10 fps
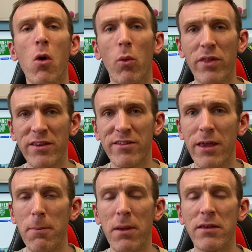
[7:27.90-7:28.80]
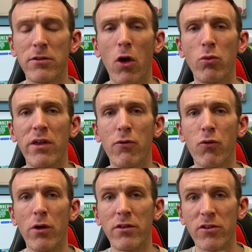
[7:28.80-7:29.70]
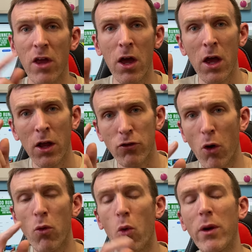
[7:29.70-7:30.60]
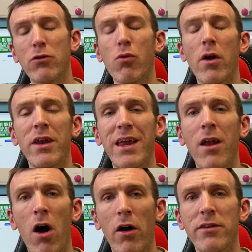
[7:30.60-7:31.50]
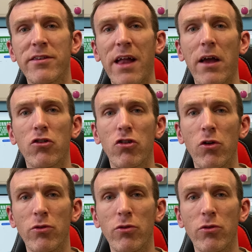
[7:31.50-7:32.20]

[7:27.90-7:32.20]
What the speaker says: Well, this tip is no different. Don't always run in high stack shoes.